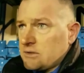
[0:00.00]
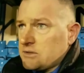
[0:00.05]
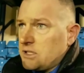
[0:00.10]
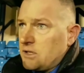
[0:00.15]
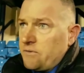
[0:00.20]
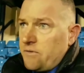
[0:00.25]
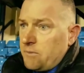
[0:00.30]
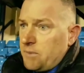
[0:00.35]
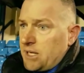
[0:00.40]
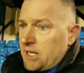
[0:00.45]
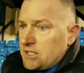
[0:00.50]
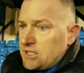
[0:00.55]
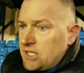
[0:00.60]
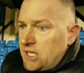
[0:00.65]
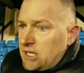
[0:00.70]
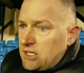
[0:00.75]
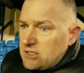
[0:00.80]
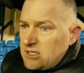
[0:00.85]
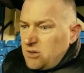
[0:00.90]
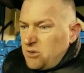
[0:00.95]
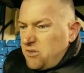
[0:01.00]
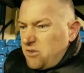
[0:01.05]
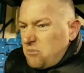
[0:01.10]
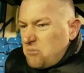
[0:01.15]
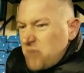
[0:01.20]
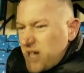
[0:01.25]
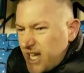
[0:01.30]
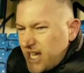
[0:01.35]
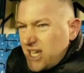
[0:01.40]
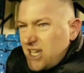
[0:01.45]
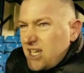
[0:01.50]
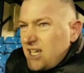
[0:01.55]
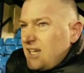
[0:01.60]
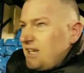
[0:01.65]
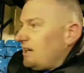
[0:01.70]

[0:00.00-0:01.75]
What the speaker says: So for me, that's yellow. So for me,